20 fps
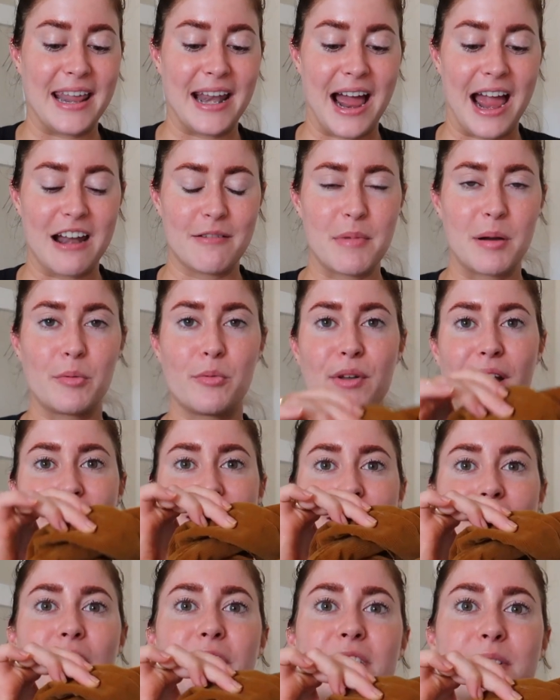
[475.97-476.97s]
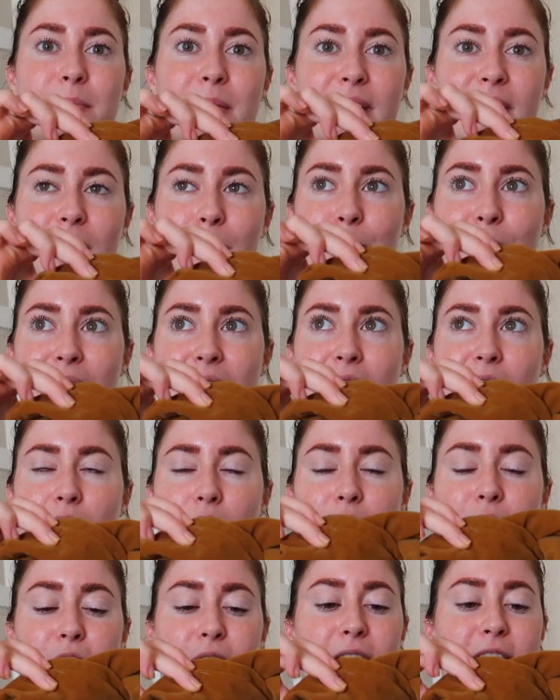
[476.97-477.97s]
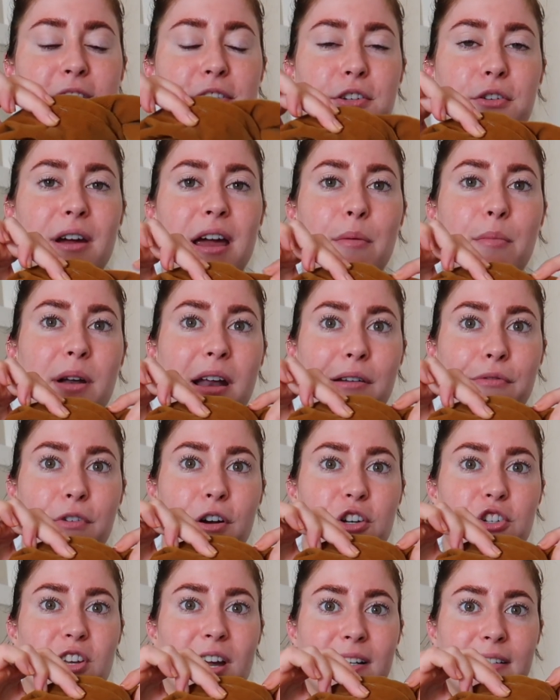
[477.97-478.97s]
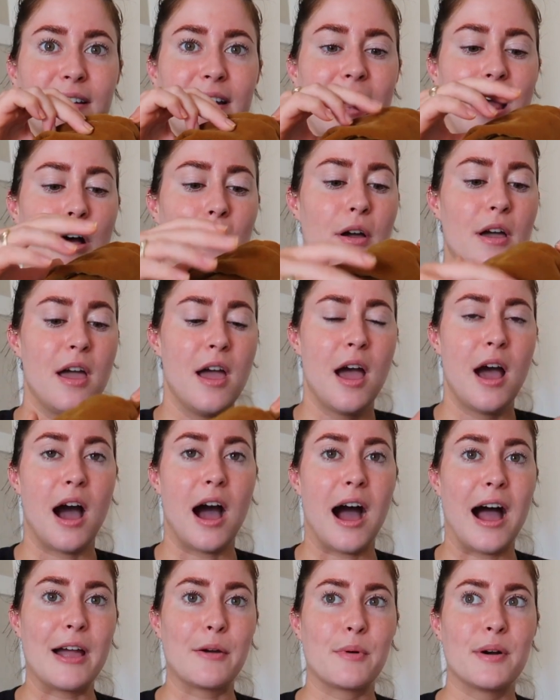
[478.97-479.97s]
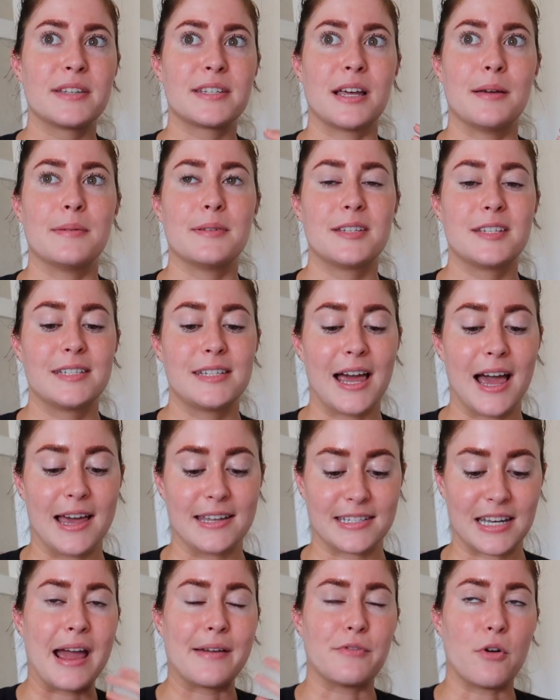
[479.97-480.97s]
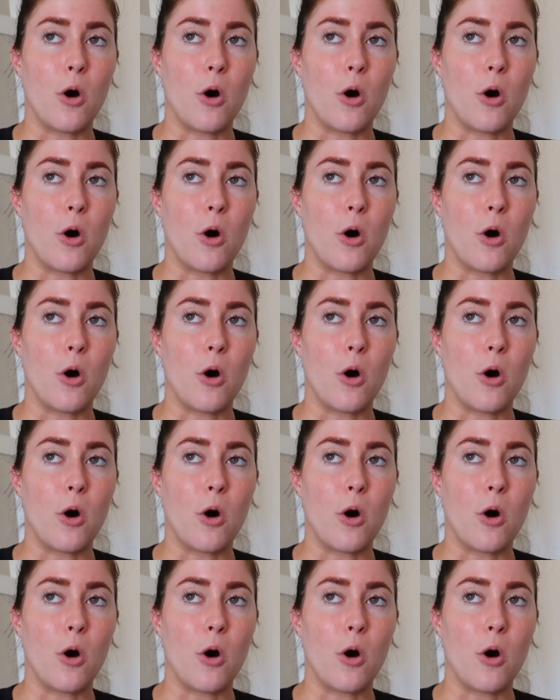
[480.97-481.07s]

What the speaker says: And I remember when I saw this makeup bag on their Instagram when I first checked it out, I was obsessed. I've